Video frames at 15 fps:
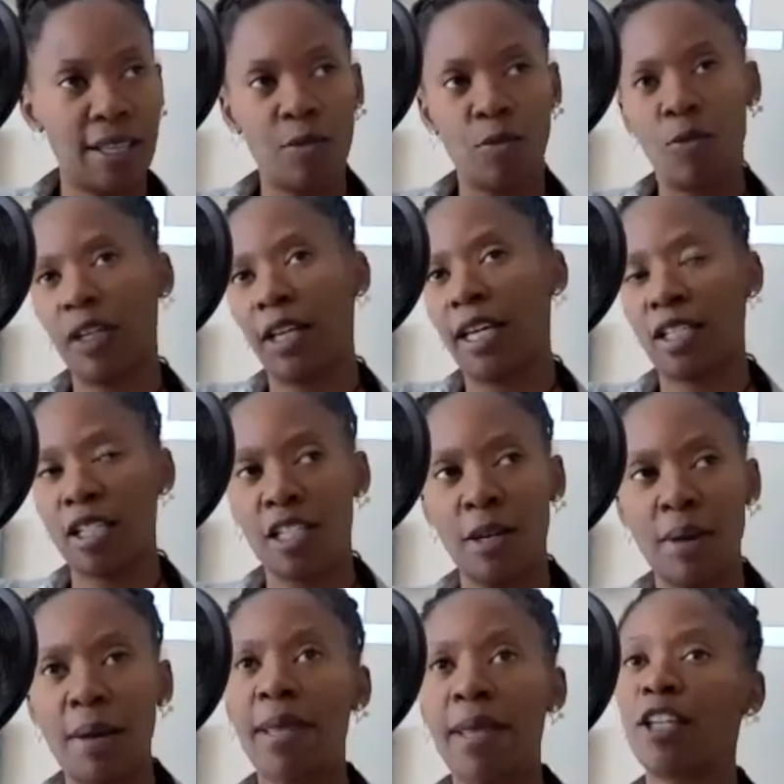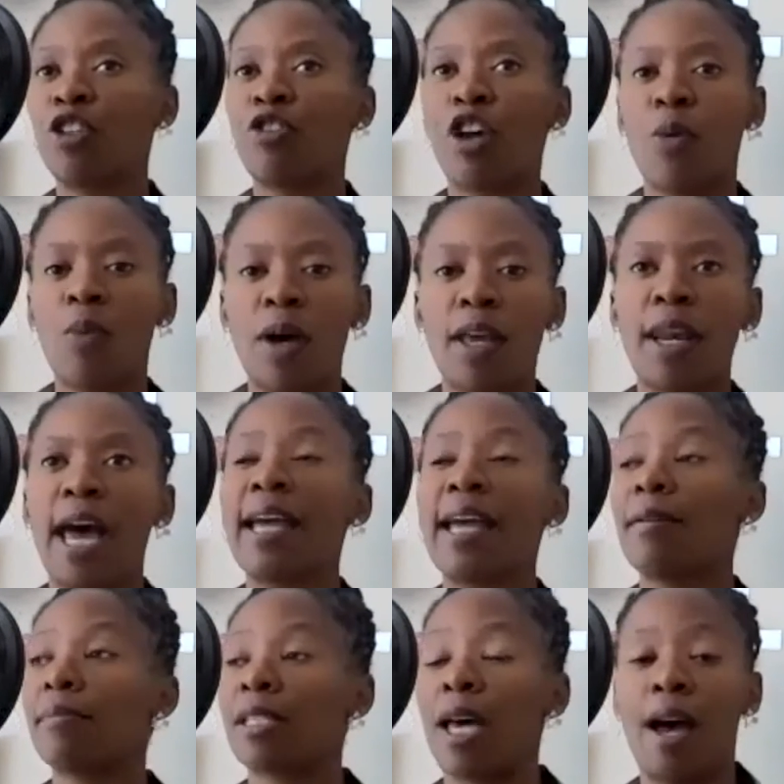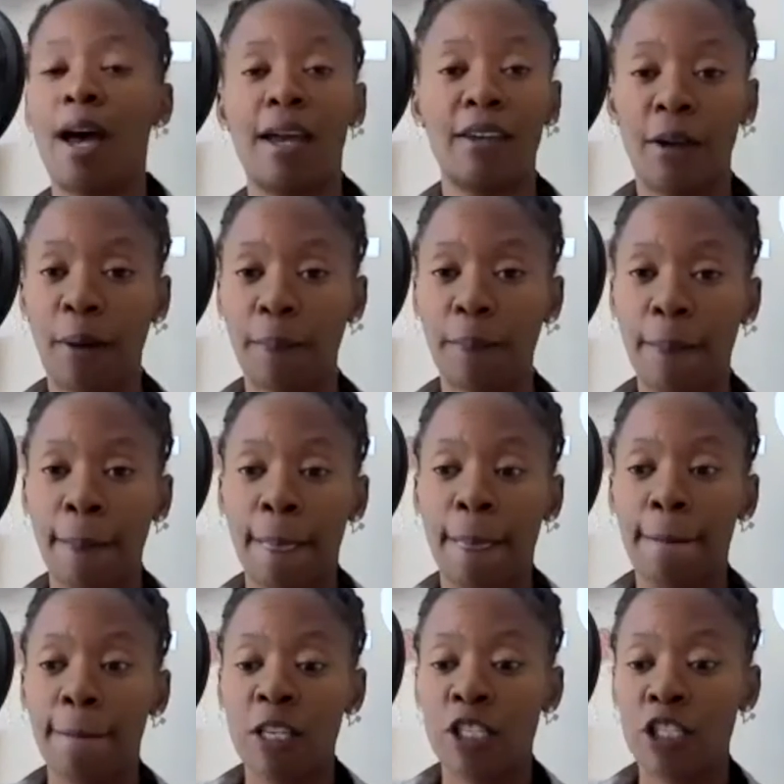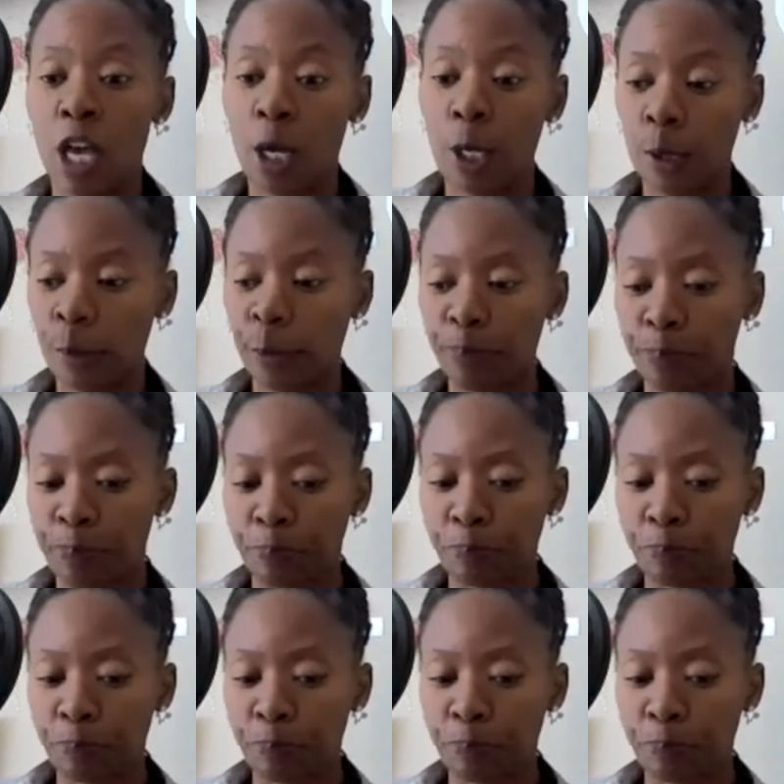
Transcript: relationship, I'm like, you know what, I am tired. So